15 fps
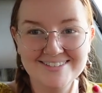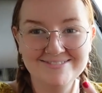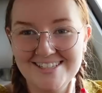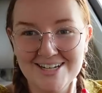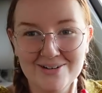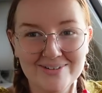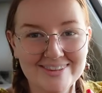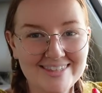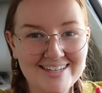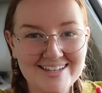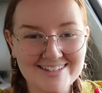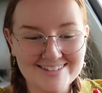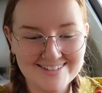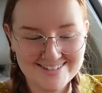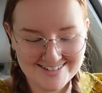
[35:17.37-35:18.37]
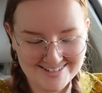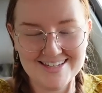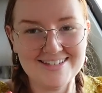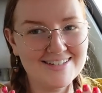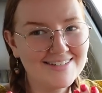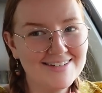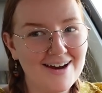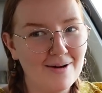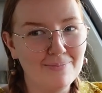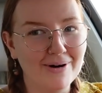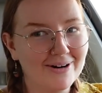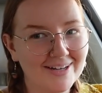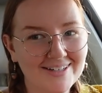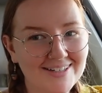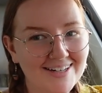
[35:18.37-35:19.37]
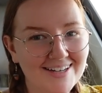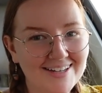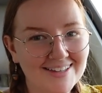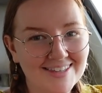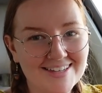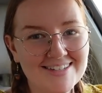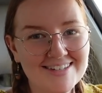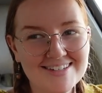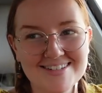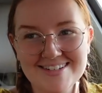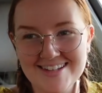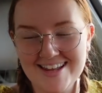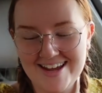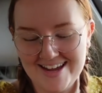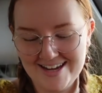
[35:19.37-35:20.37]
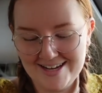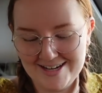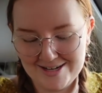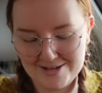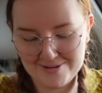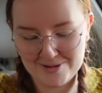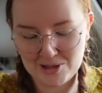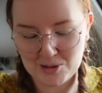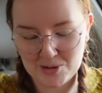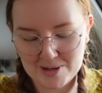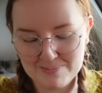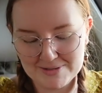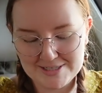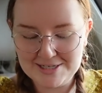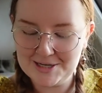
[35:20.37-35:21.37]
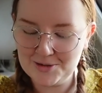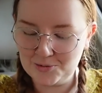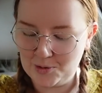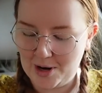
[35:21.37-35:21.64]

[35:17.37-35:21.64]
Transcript: deal with these this is not burgundy this is like crimson